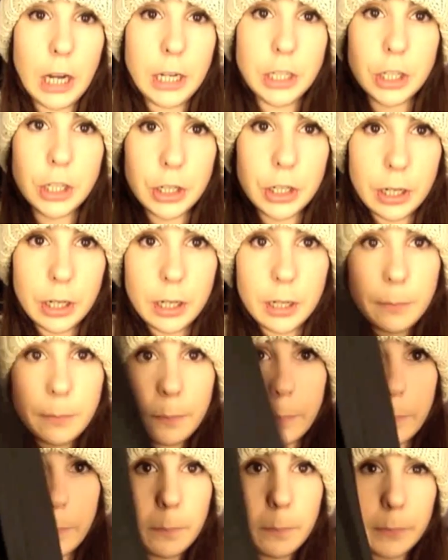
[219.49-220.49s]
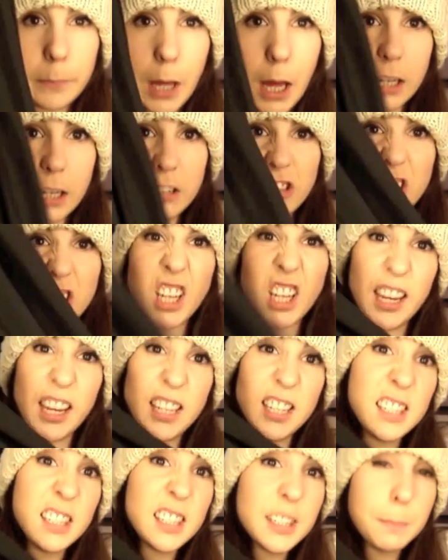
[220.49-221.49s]
Under
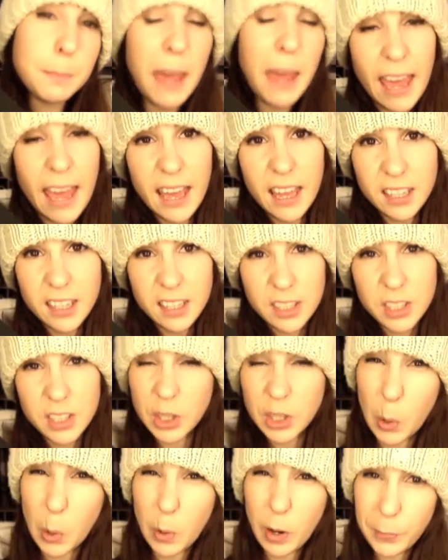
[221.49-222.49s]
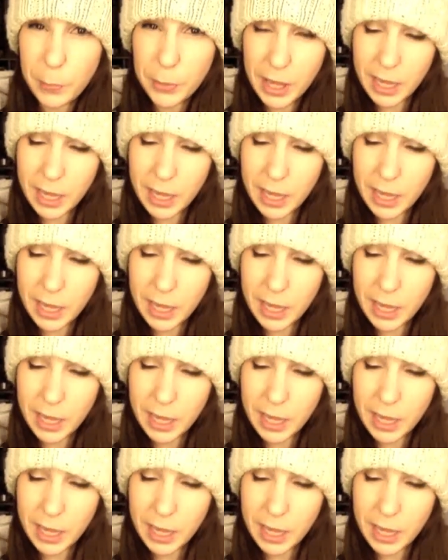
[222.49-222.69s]
tights, pants, yoga